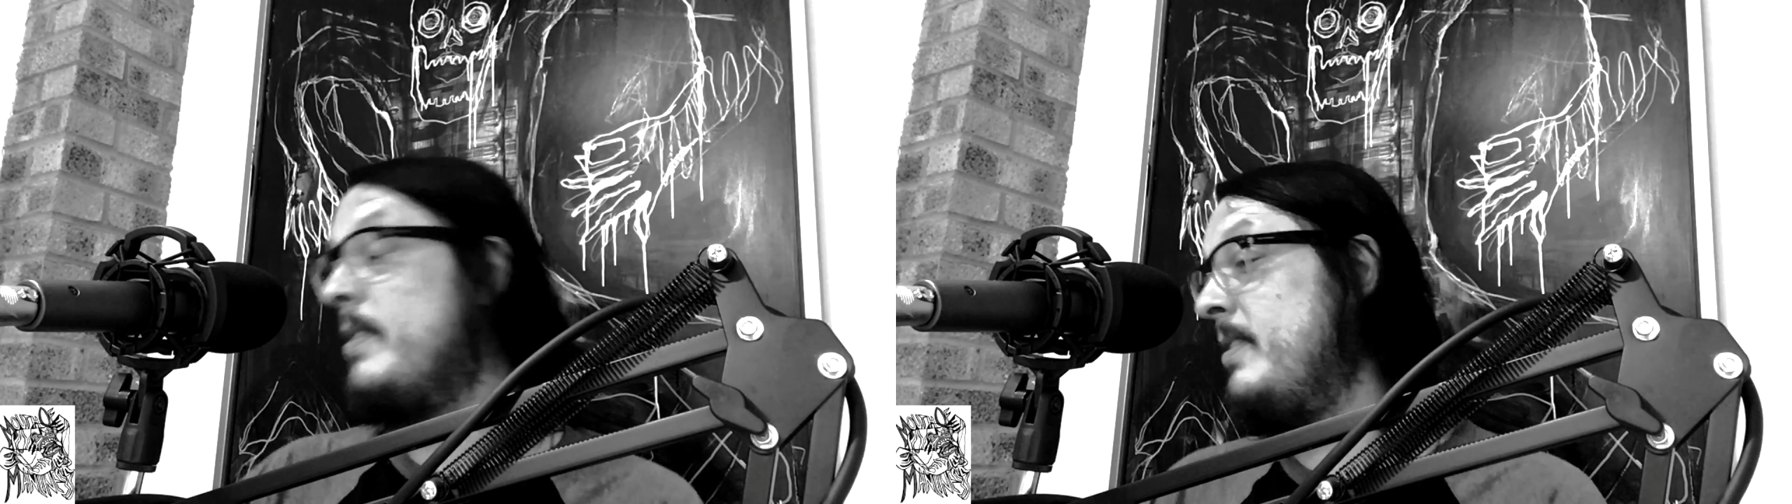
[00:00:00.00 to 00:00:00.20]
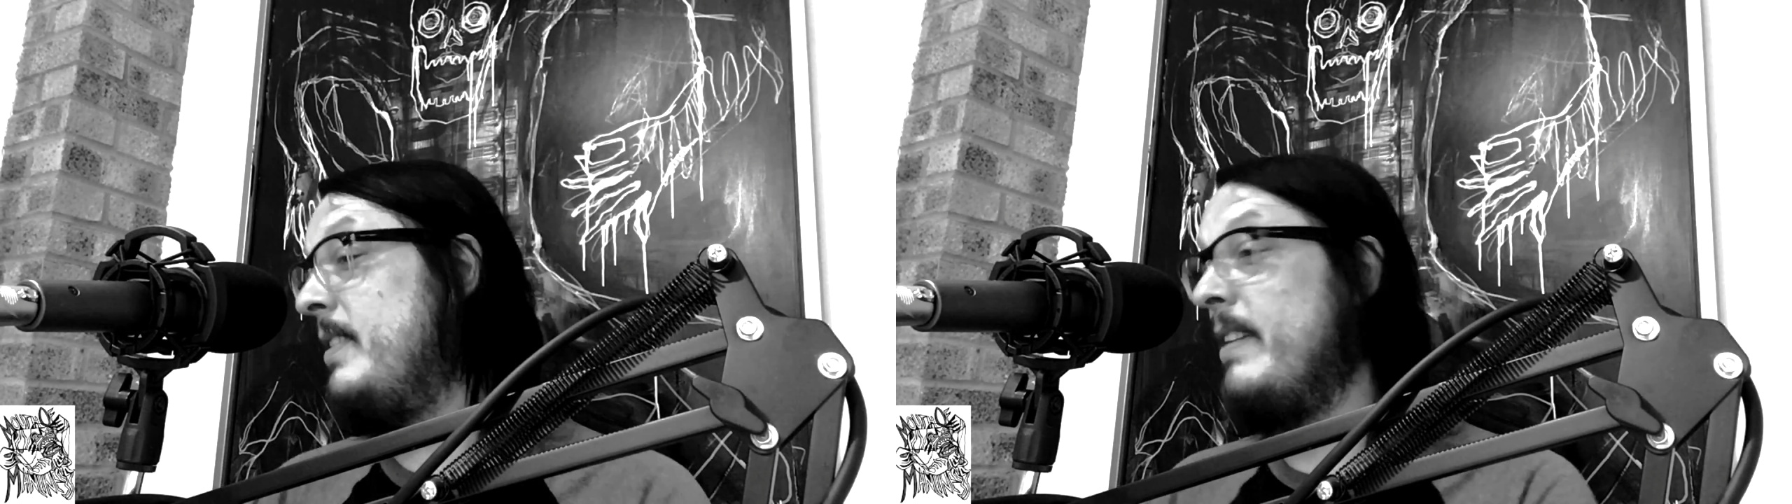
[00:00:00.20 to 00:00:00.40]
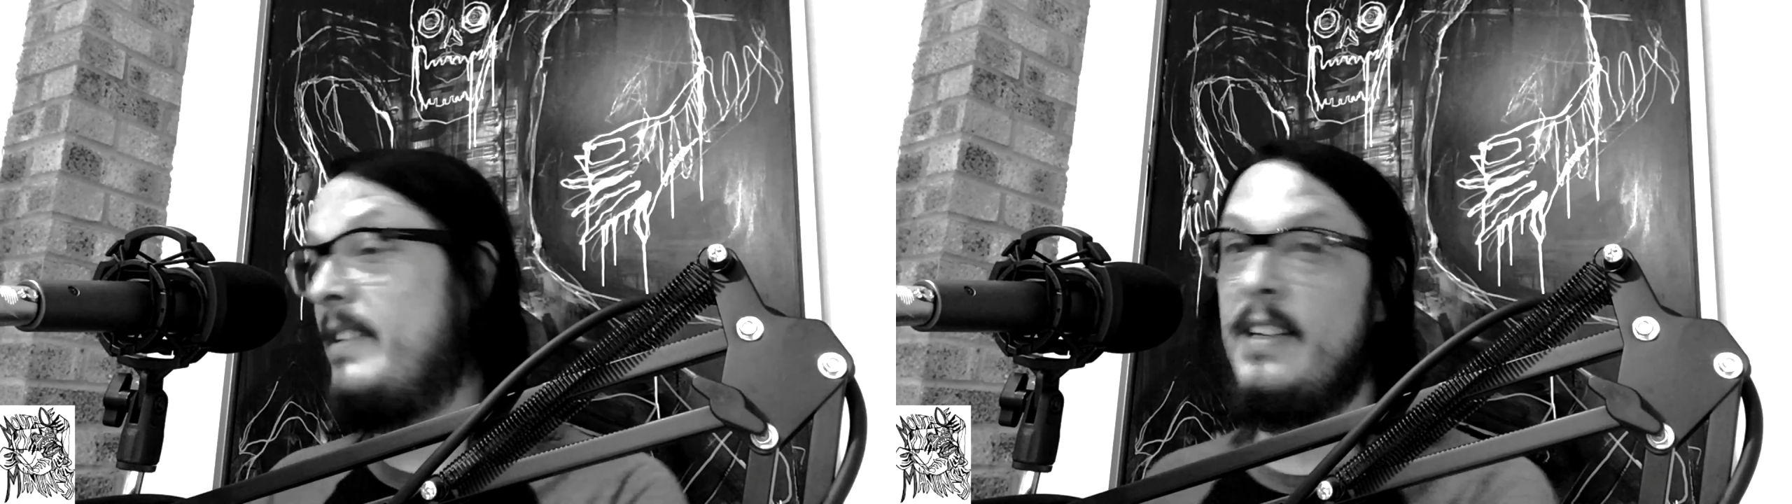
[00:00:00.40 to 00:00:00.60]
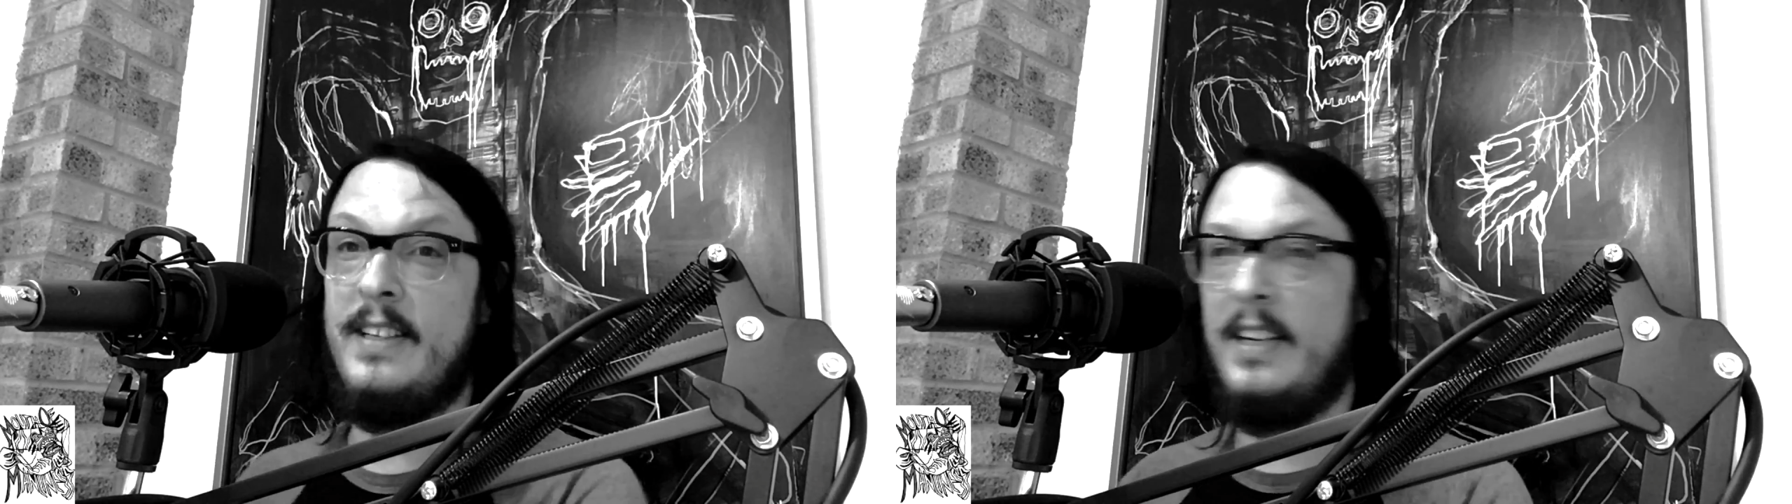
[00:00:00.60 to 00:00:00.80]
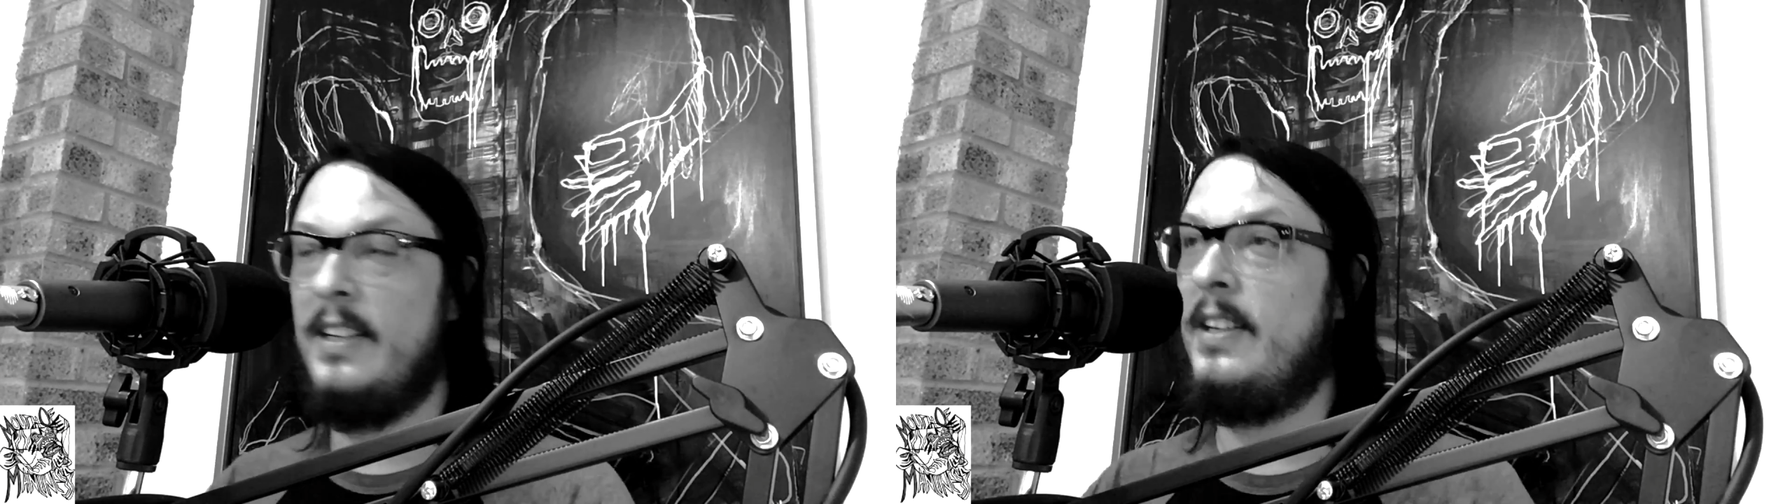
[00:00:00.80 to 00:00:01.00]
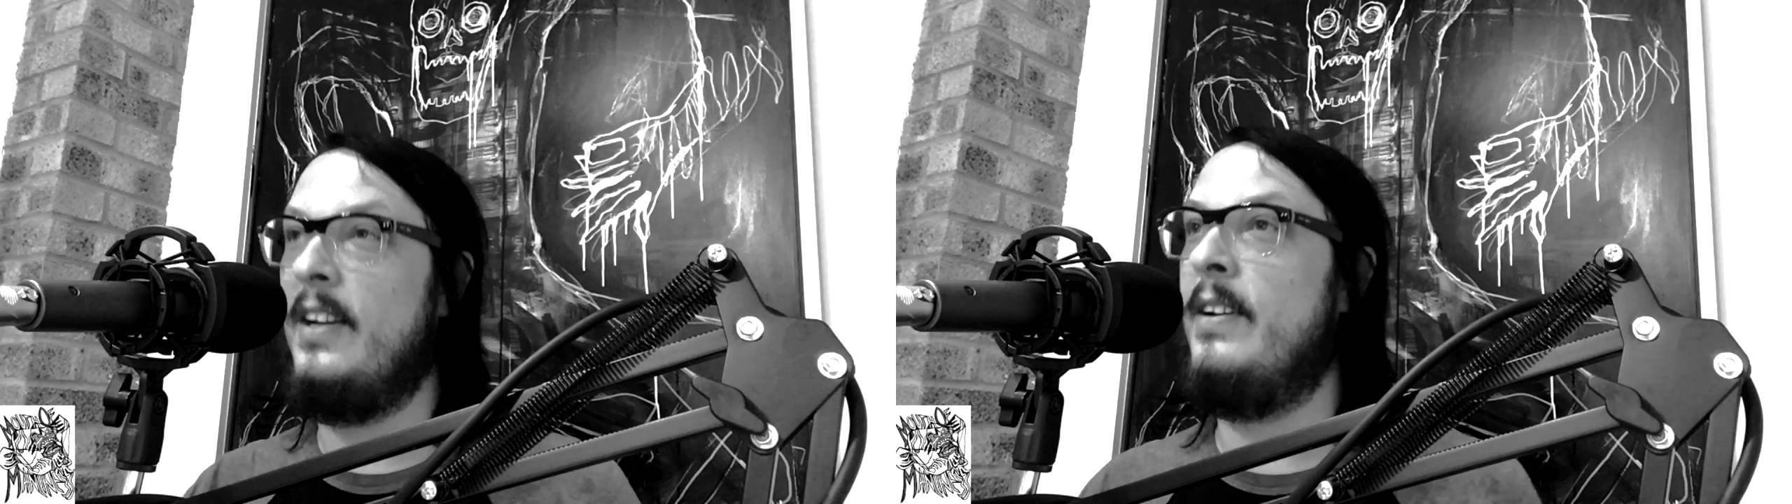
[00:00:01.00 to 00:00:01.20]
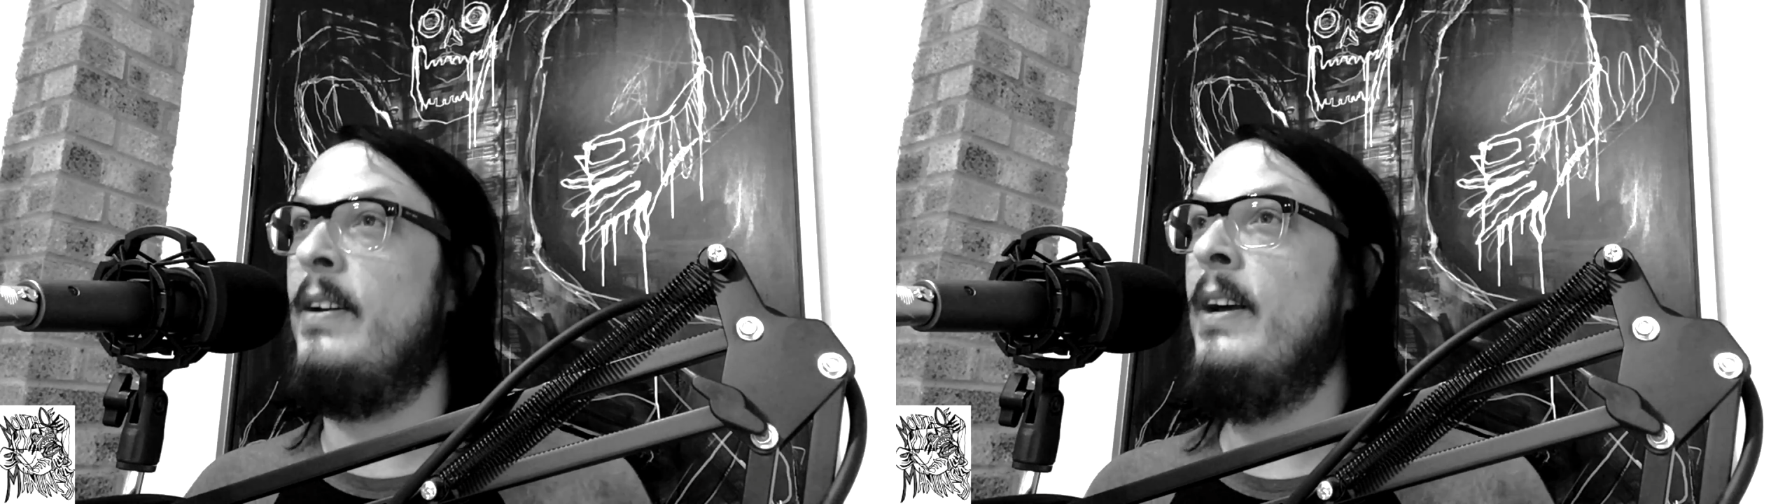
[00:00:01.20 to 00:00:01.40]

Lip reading: we could do that,